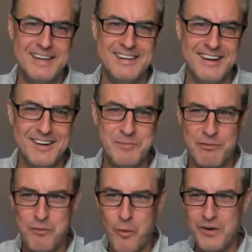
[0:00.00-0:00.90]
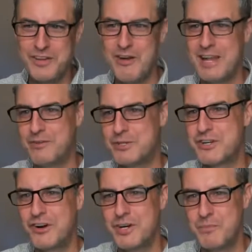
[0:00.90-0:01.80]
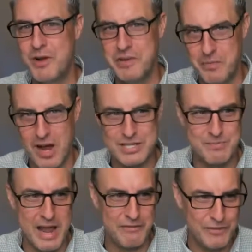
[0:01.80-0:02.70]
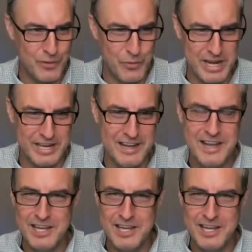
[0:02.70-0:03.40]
and uh, before you had to return your movie box back for the week,